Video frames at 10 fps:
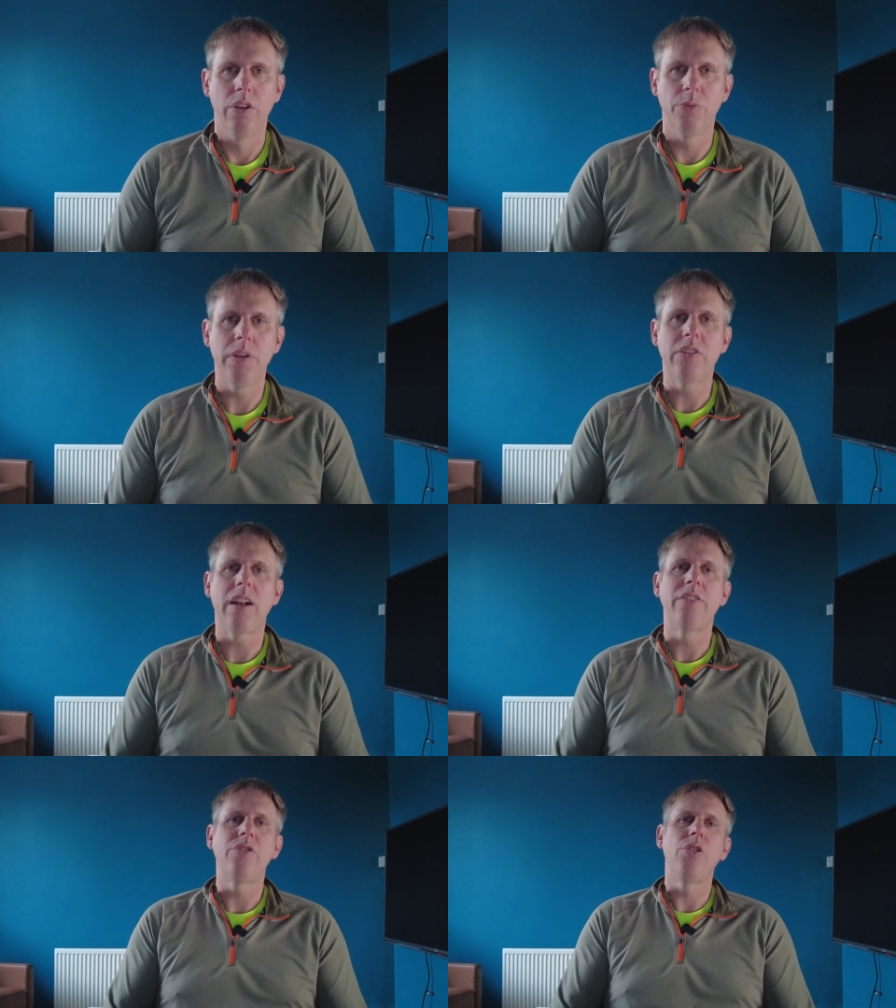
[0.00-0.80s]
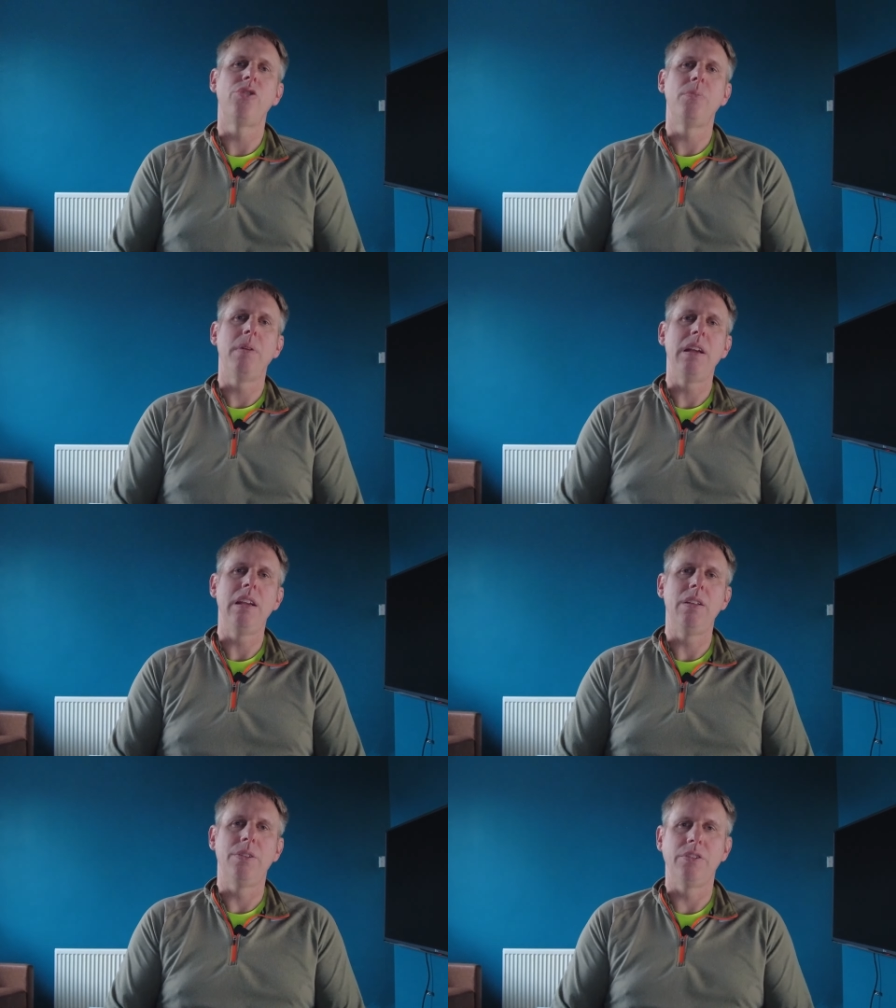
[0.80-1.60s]
So where challenges used to
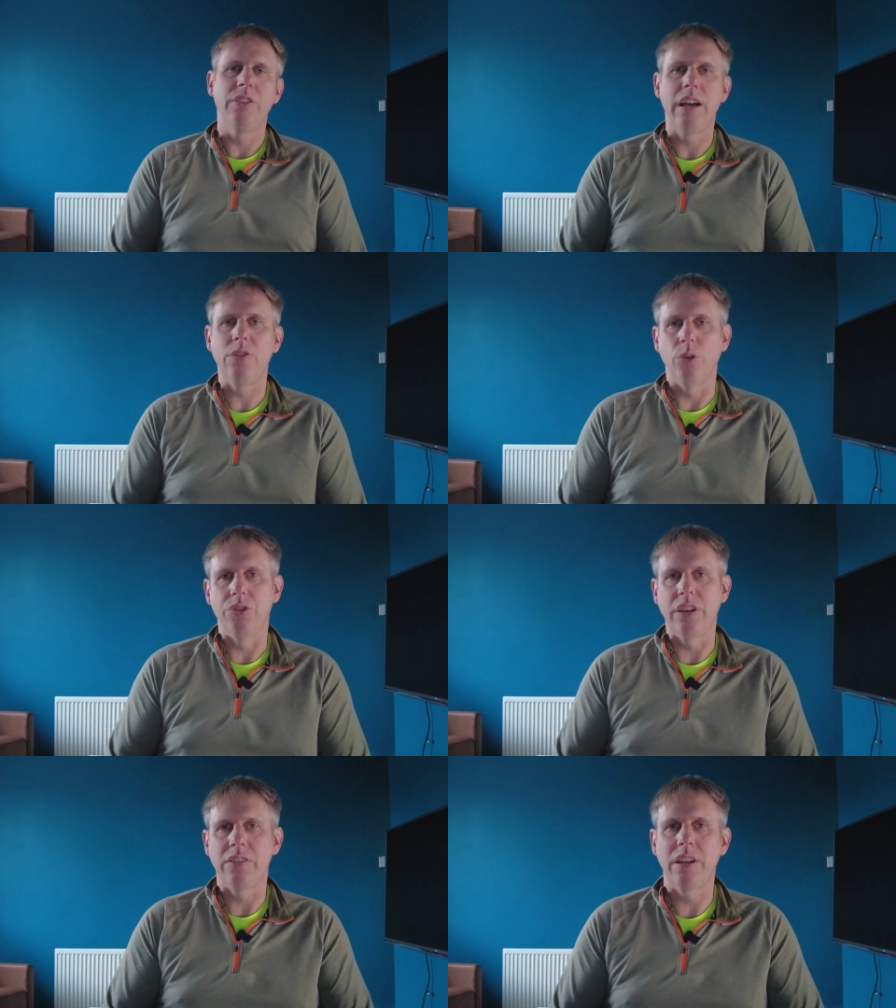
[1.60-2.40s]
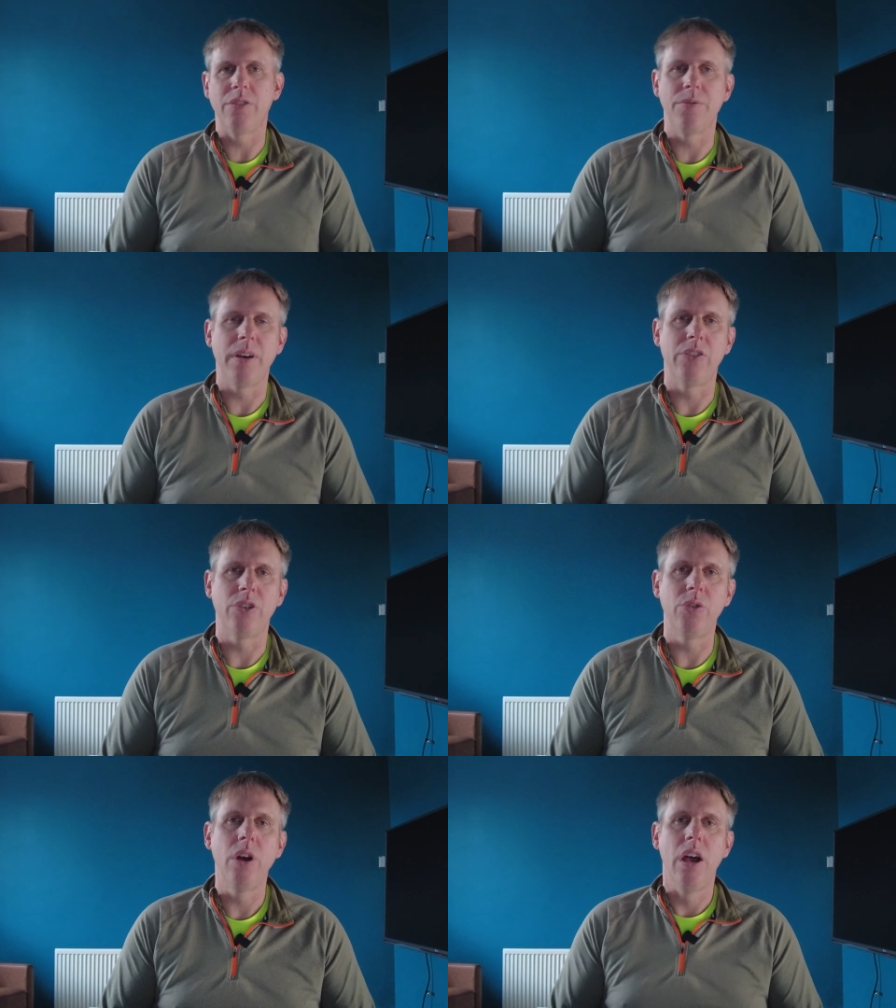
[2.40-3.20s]
be 30 days or 60 days for phase
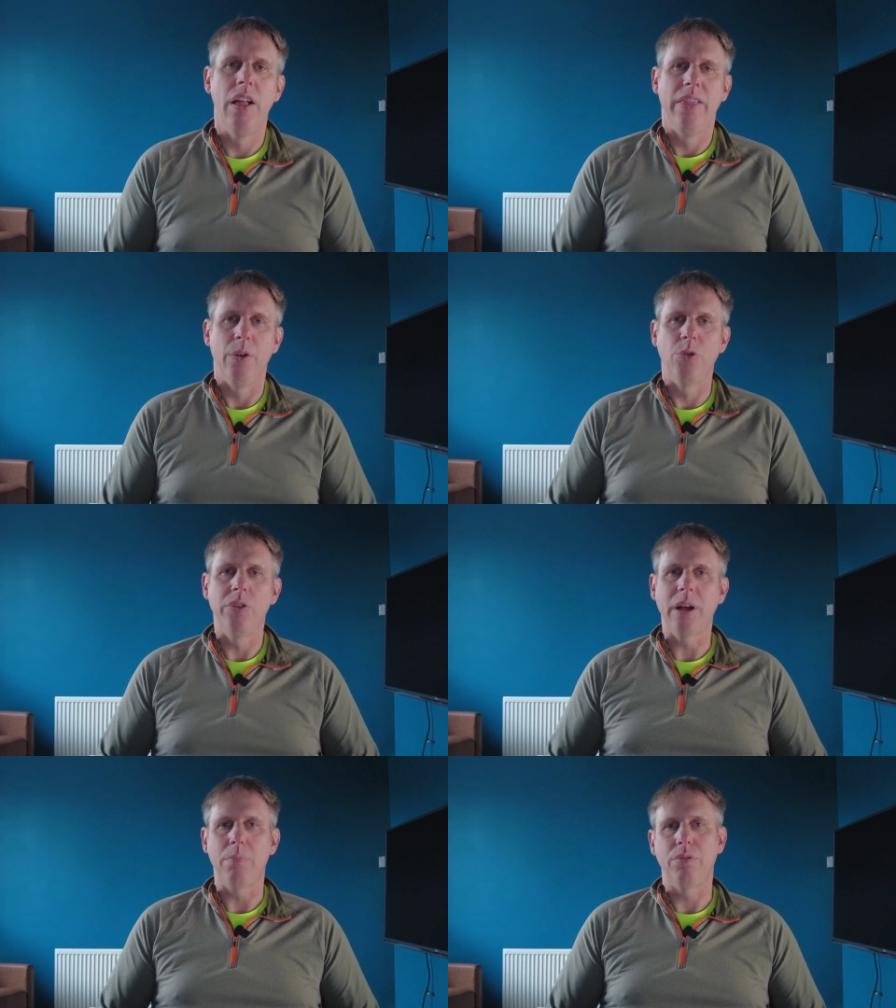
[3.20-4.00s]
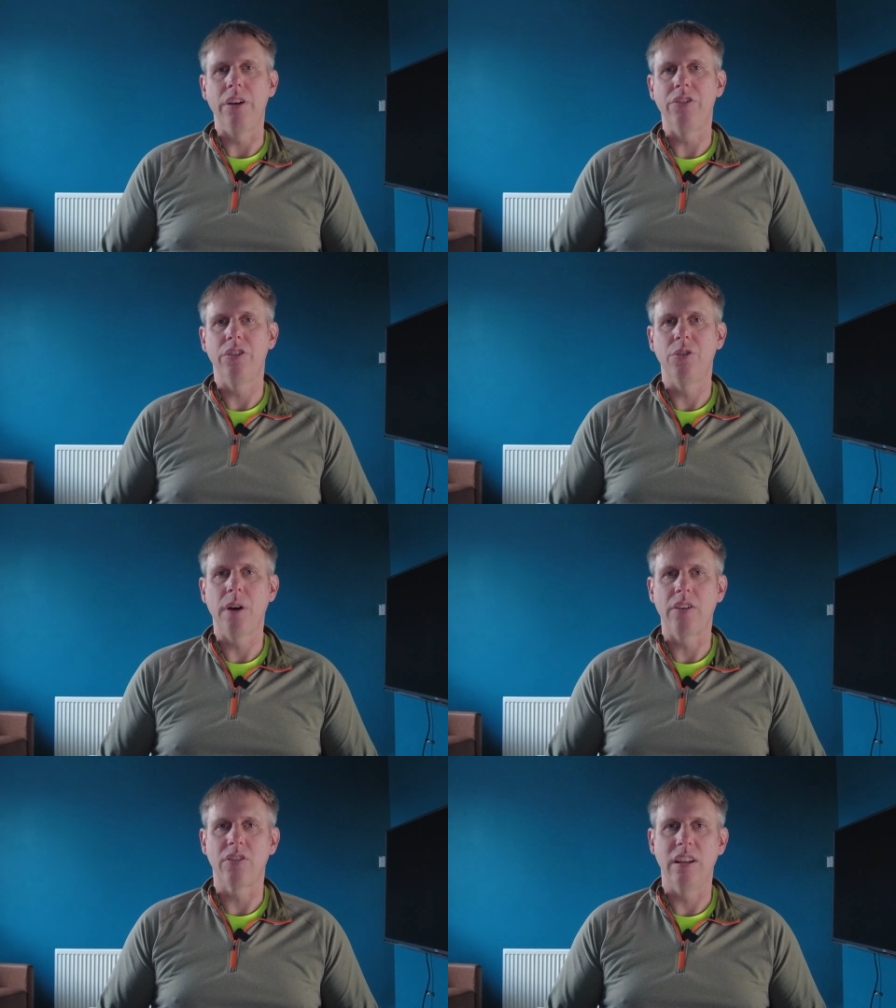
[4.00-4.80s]
2, there was always that pressure to
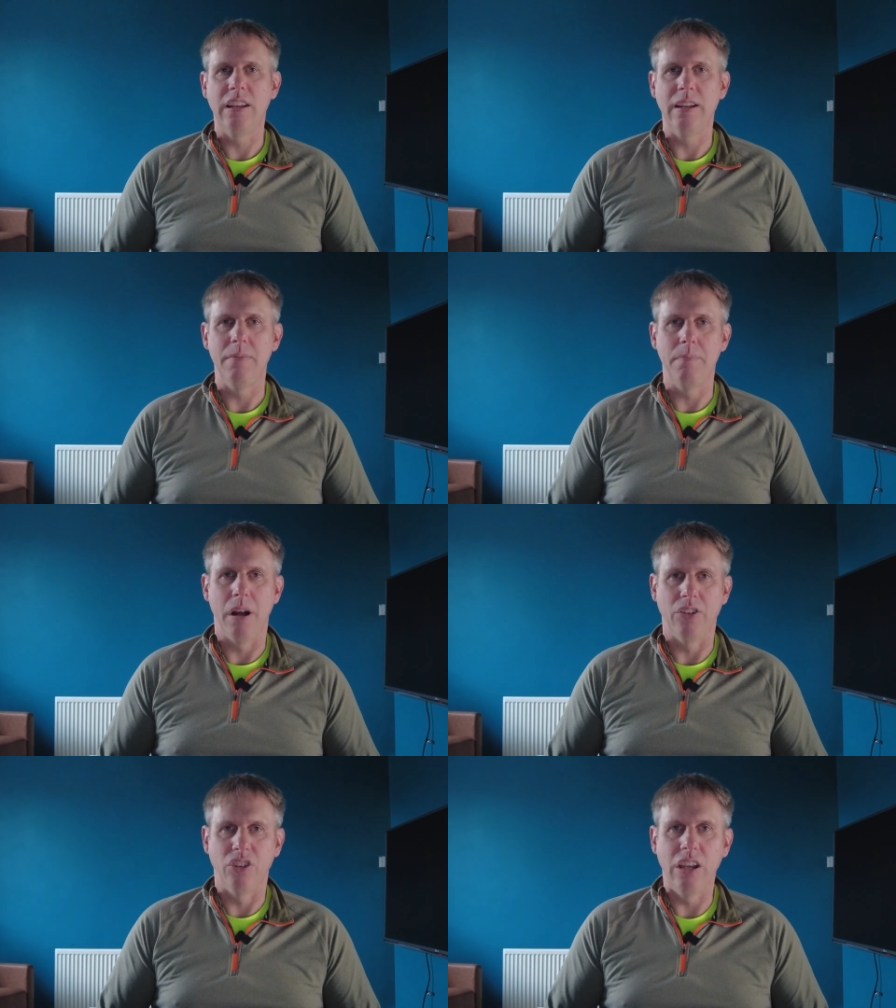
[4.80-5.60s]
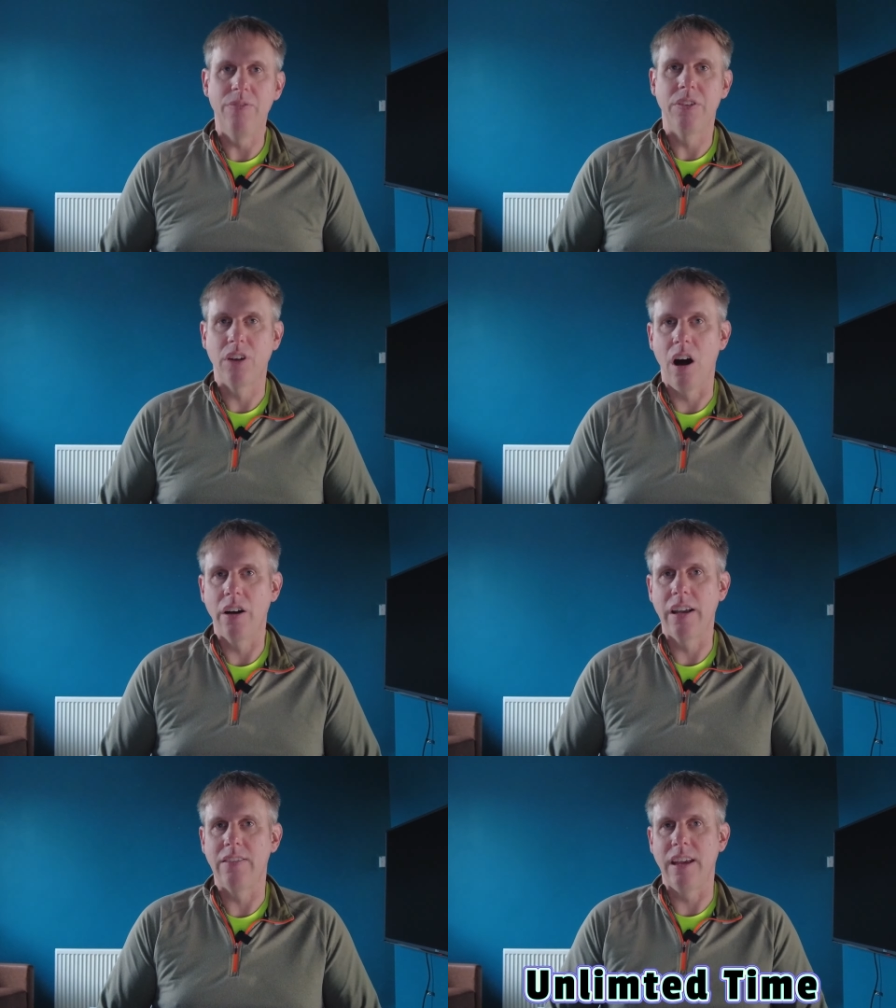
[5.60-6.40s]
actually achieve the
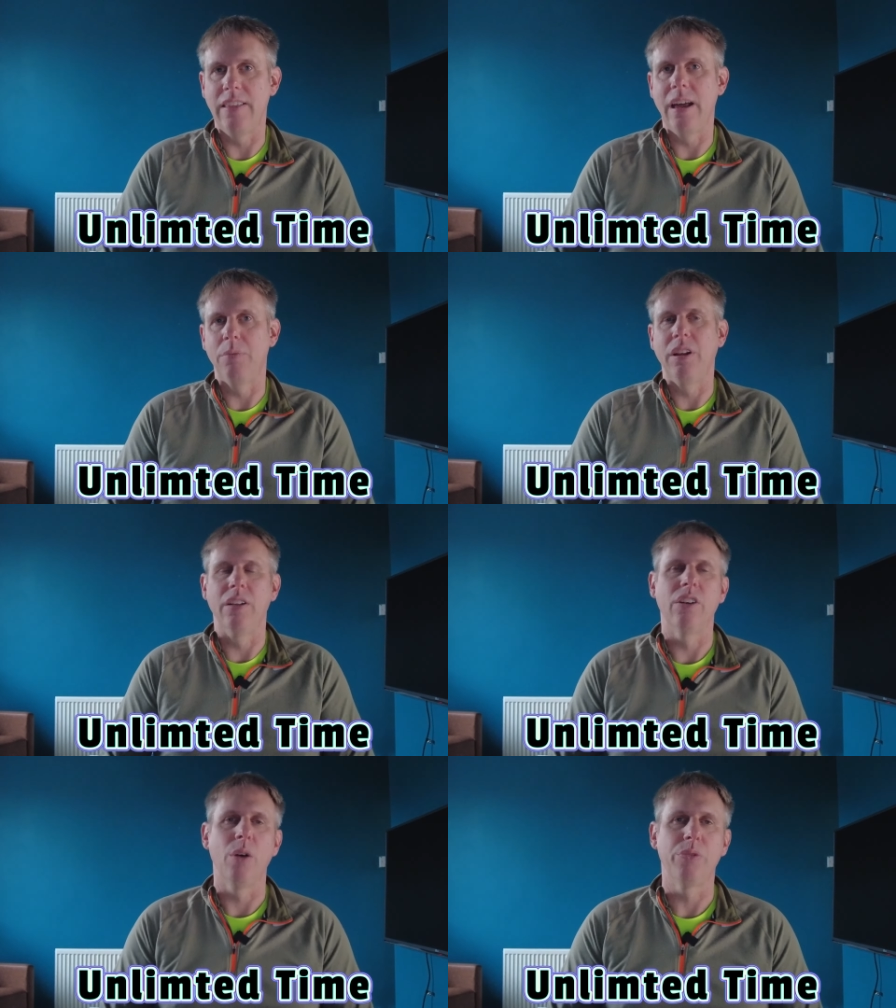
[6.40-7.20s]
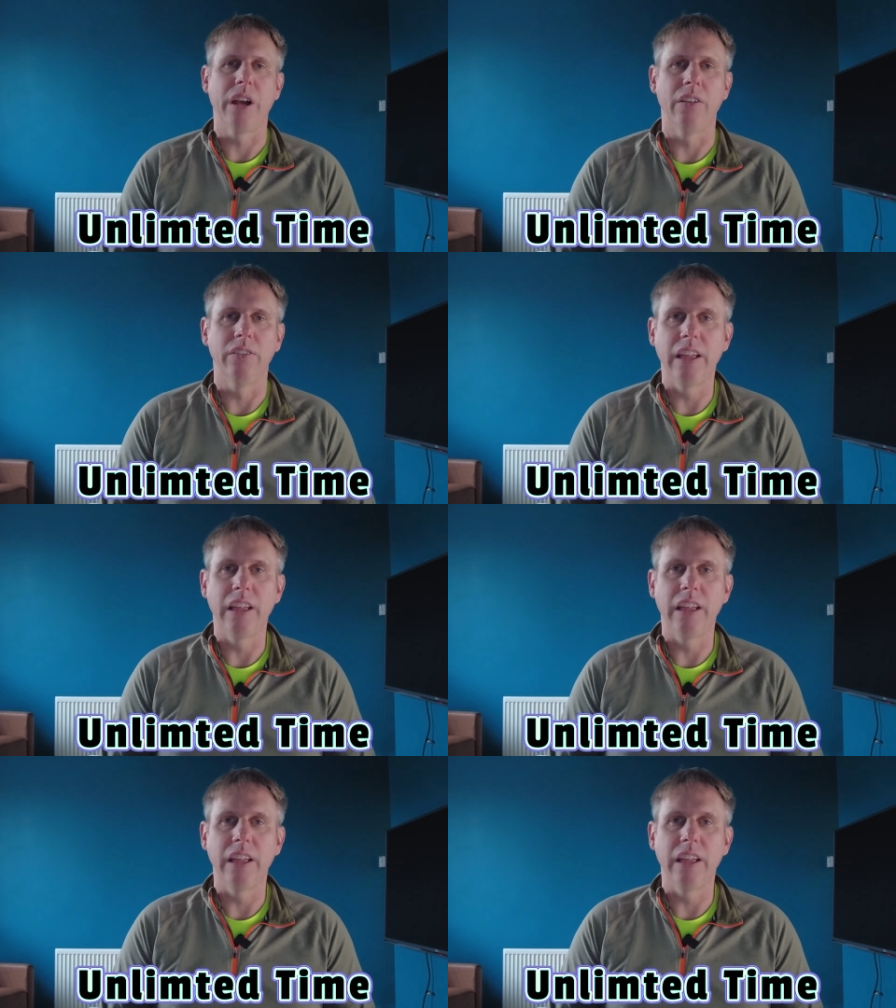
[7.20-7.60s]
targets in that particular timescale.